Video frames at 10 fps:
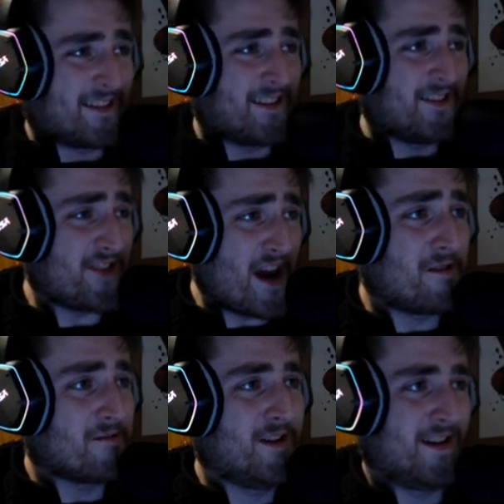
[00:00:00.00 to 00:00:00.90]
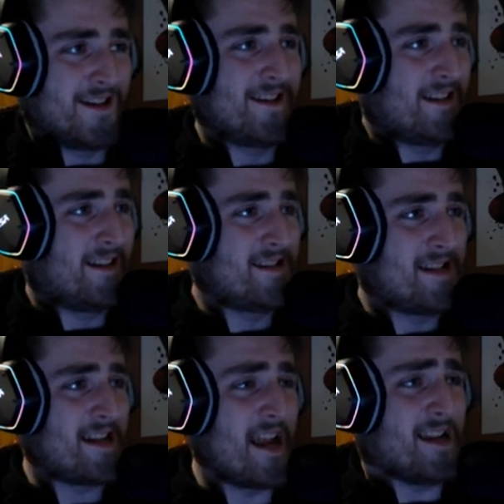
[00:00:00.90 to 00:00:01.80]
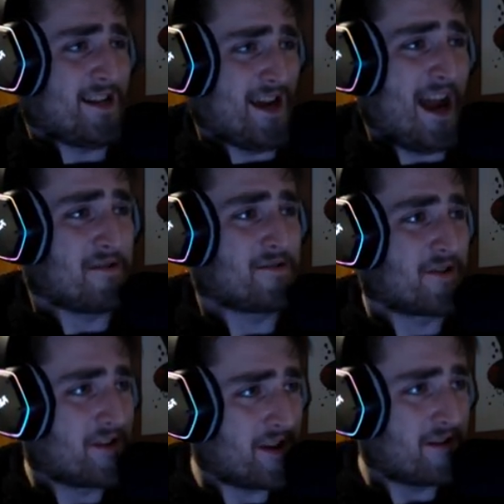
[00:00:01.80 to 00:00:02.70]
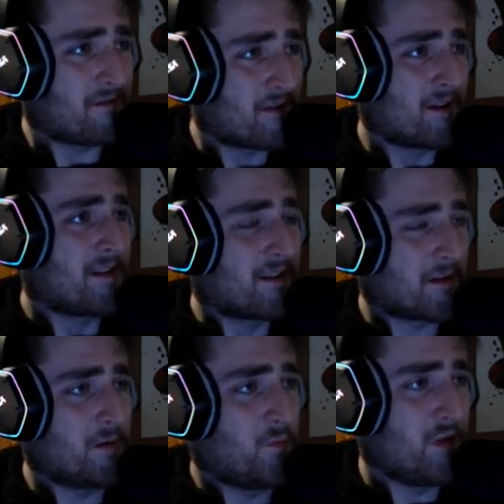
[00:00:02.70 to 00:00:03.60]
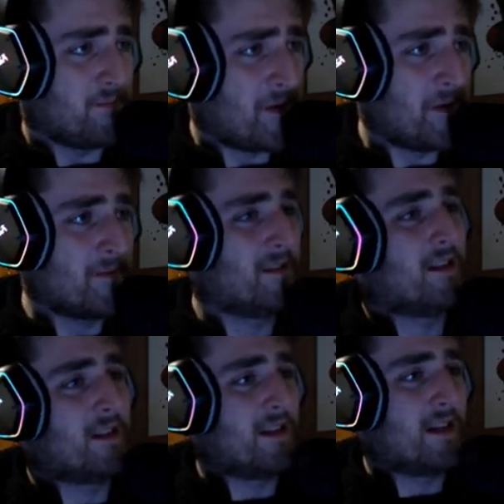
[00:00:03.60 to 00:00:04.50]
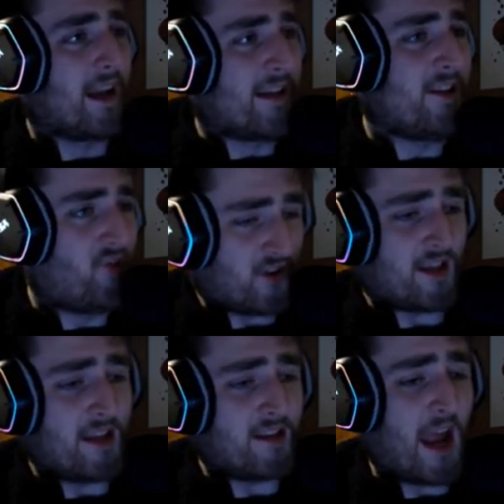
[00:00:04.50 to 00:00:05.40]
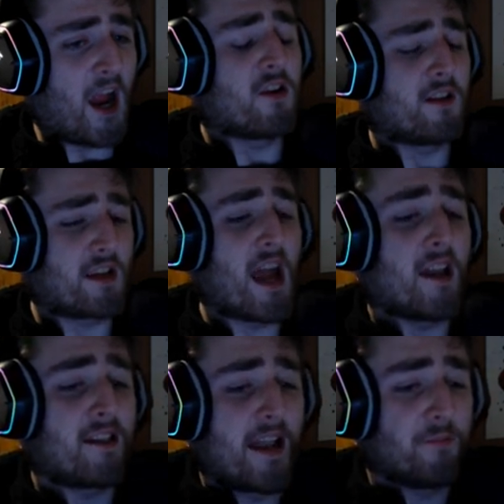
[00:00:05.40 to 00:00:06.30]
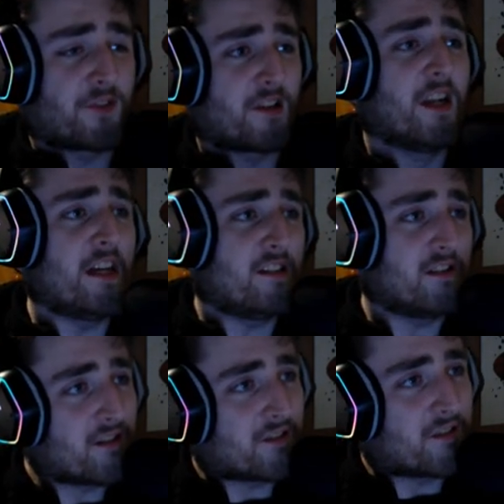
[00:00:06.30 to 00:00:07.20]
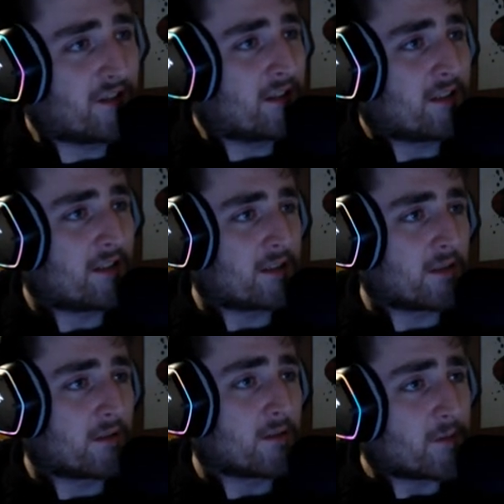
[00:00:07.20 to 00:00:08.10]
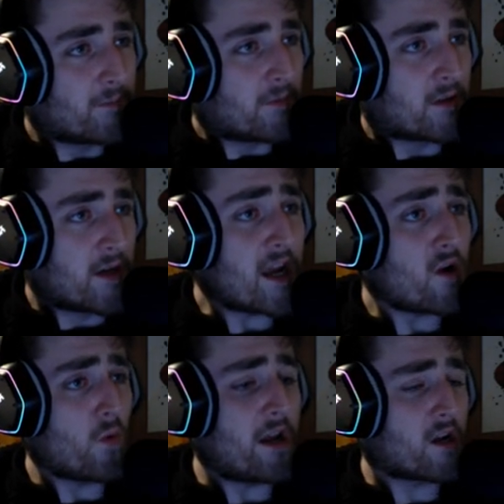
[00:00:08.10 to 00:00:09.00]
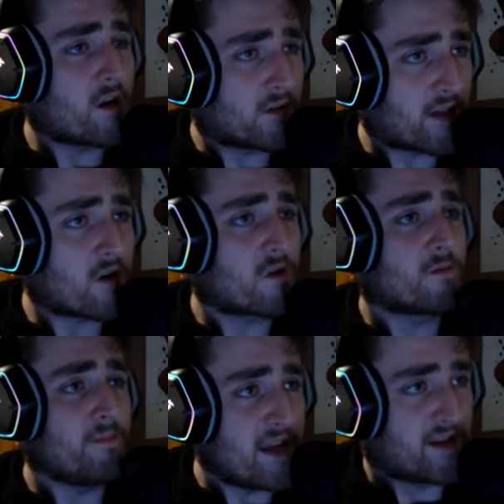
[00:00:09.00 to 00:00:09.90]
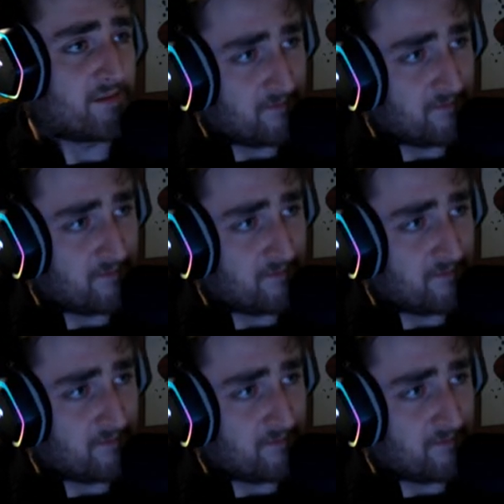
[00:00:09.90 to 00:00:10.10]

John! Thank God you're here. Come with me. I need you to take care of the goddamn slugs. Now, wait a god darn minute.